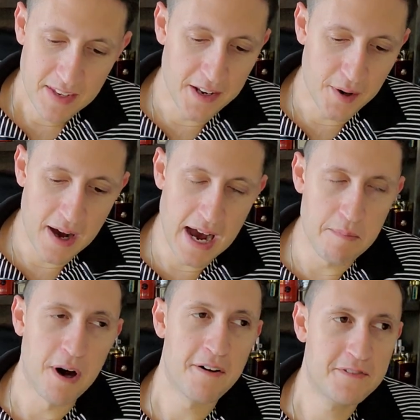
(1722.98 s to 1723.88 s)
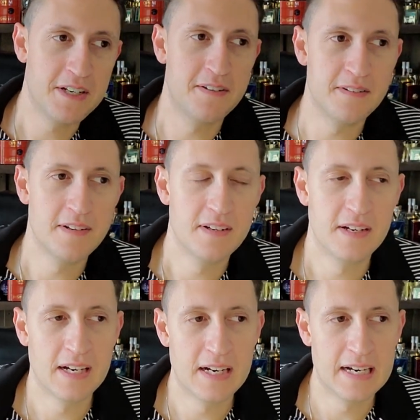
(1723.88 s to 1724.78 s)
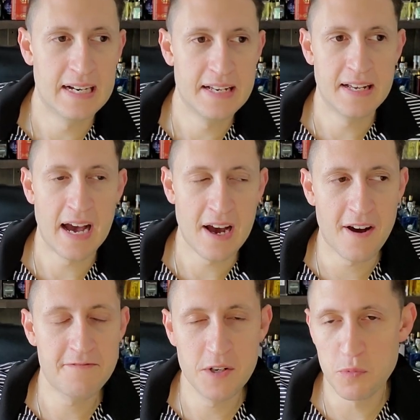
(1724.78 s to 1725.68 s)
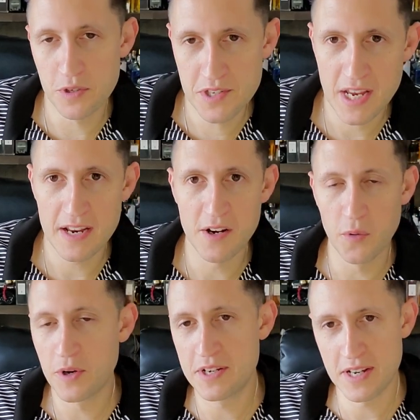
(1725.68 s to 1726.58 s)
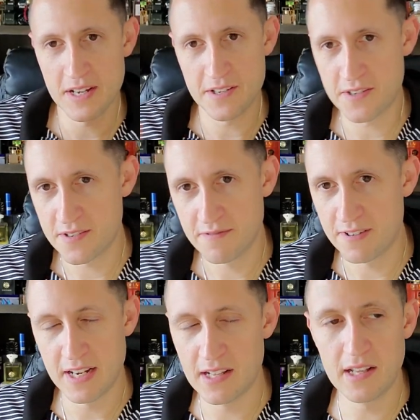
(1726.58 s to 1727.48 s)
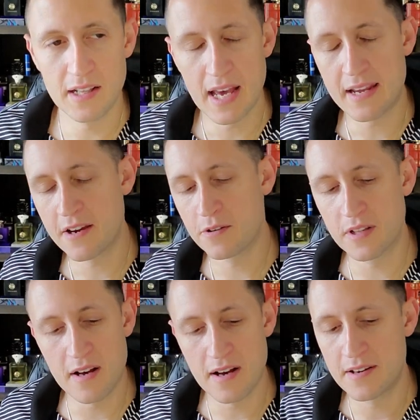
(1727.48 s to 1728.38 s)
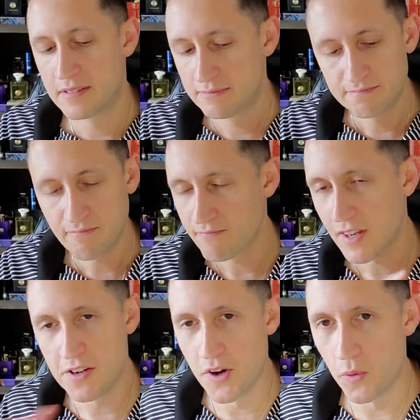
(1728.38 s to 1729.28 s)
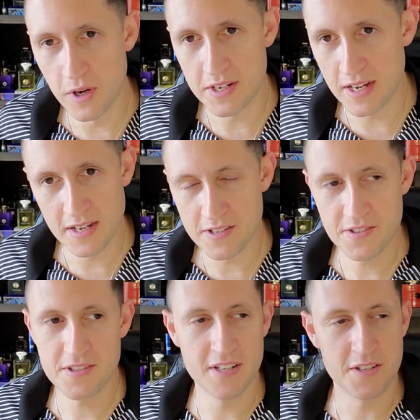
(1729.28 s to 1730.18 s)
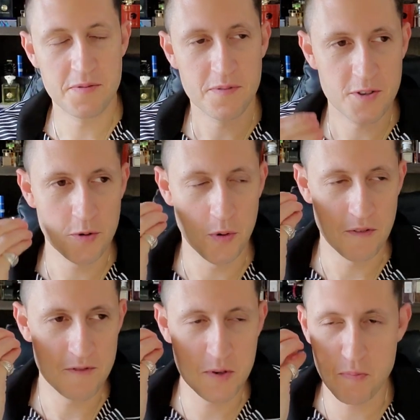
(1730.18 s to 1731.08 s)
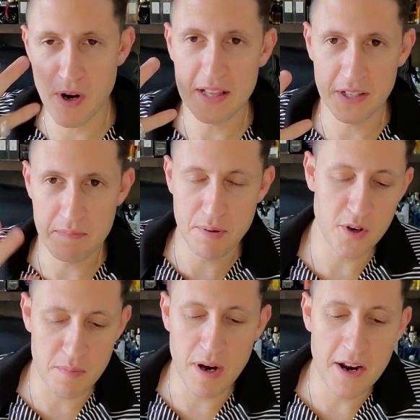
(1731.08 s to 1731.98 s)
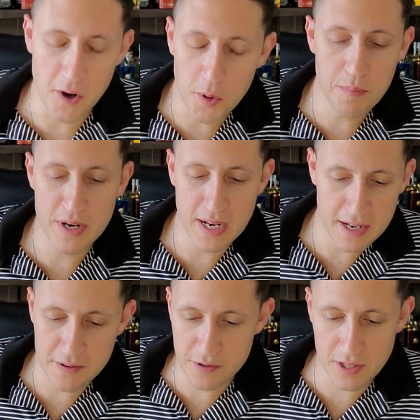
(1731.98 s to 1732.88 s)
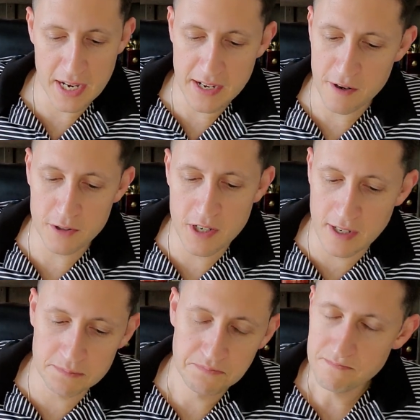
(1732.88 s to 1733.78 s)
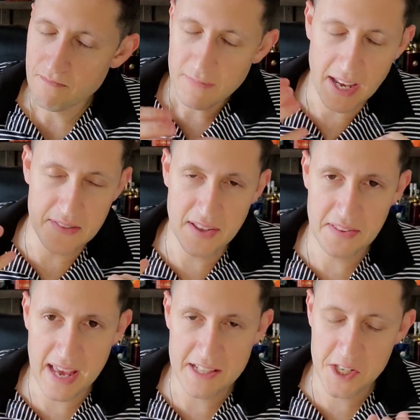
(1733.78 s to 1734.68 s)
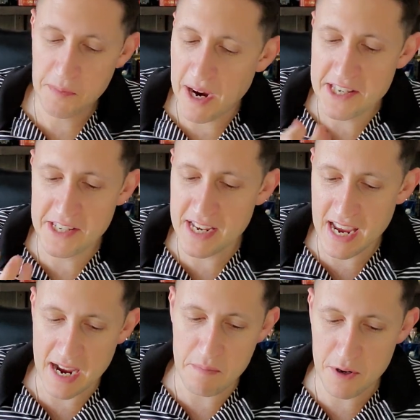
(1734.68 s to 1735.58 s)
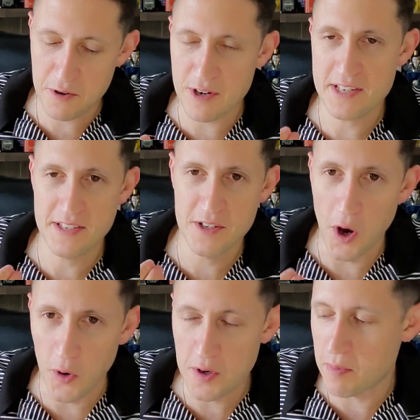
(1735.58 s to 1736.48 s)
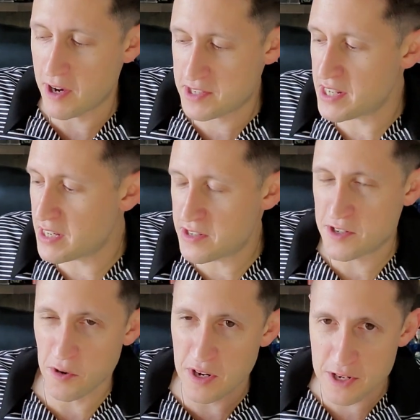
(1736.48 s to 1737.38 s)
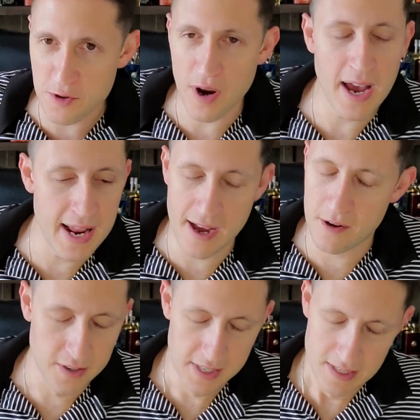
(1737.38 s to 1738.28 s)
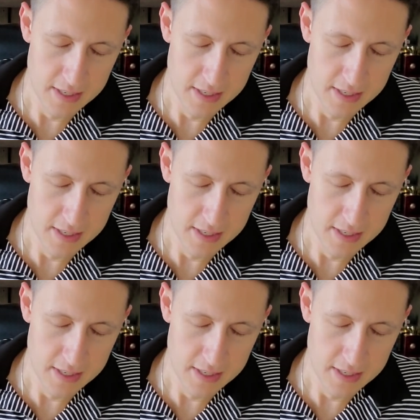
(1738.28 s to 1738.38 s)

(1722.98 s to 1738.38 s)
you know, I'm often, uh, I often will say no one does vanilla like Guerlain. No one does this sort of sprightly bergamot opening either, like Guerlain. And then that spicy, ambergris, oak mossy, dirty dry down.